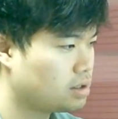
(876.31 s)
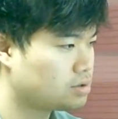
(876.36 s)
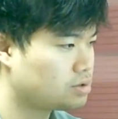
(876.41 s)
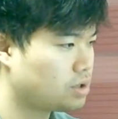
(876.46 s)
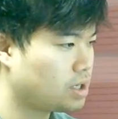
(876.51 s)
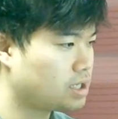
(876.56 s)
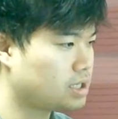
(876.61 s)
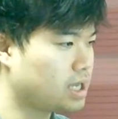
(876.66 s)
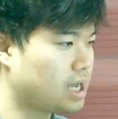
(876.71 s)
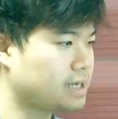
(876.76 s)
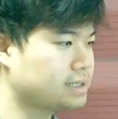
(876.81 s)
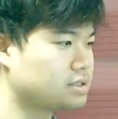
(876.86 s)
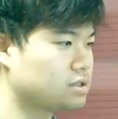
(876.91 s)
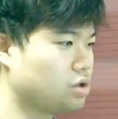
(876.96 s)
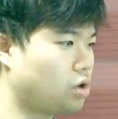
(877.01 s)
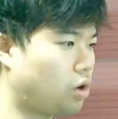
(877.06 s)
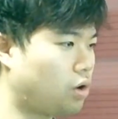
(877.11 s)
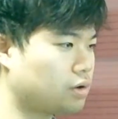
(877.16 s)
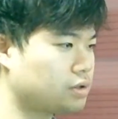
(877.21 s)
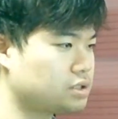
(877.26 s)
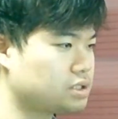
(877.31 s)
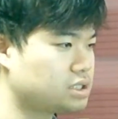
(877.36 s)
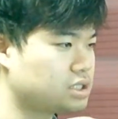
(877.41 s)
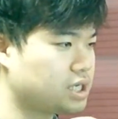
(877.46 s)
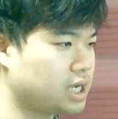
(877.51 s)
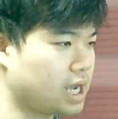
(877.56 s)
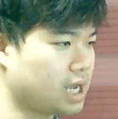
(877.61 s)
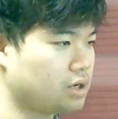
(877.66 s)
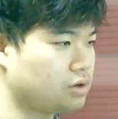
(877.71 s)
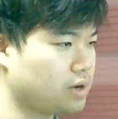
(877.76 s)
the trade desk's
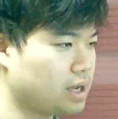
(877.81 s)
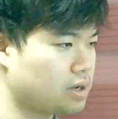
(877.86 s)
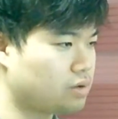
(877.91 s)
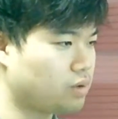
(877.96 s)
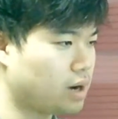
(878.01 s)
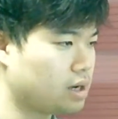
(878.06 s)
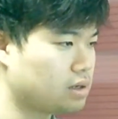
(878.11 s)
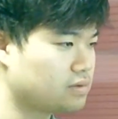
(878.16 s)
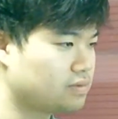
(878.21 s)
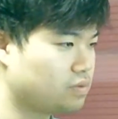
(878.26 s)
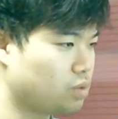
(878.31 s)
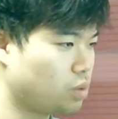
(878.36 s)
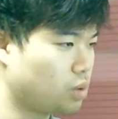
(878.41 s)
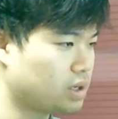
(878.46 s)
largest channel at around